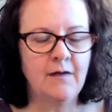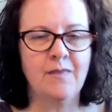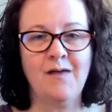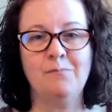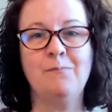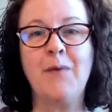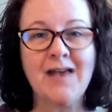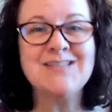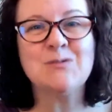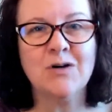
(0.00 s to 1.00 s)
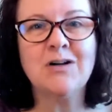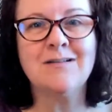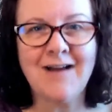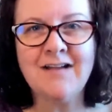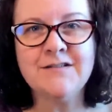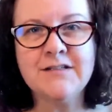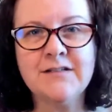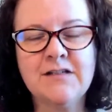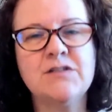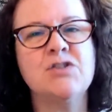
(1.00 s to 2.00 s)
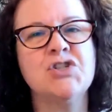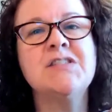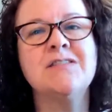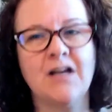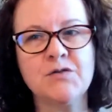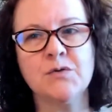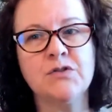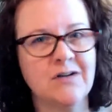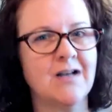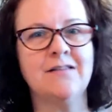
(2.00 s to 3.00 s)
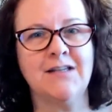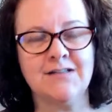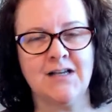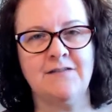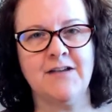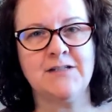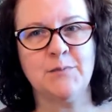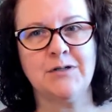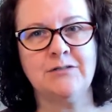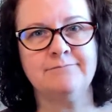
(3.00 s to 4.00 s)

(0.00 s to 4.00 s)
The best workaround is to just schedule directly inside of Facebook.